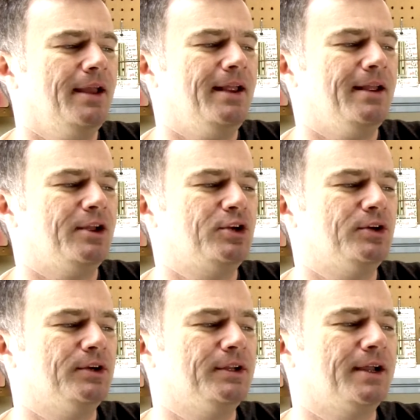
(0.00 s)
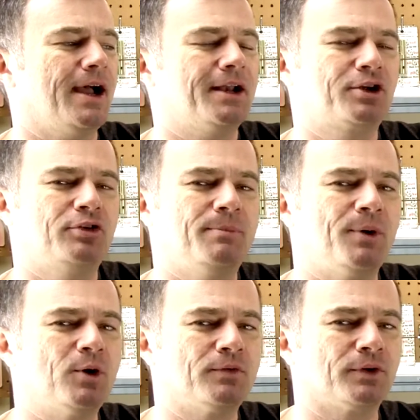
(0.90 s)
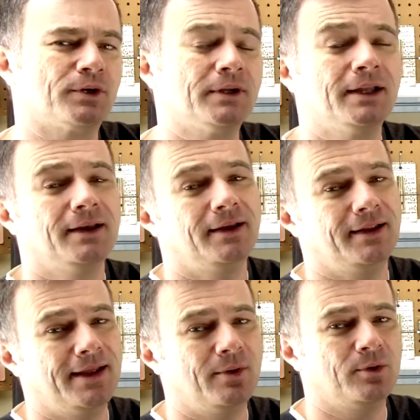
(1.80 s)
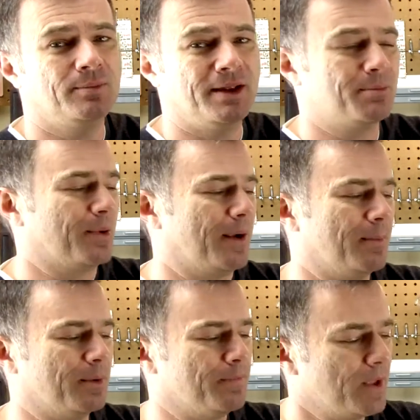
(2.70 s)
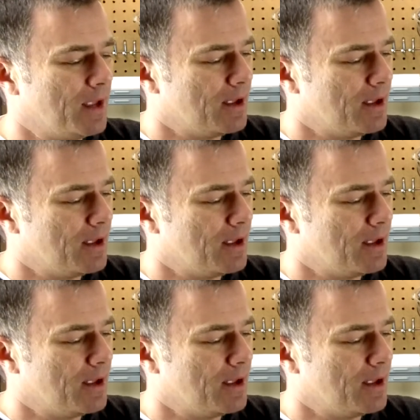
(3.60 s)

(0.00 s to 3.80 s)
and it could kind of creep over, and that would be a problem.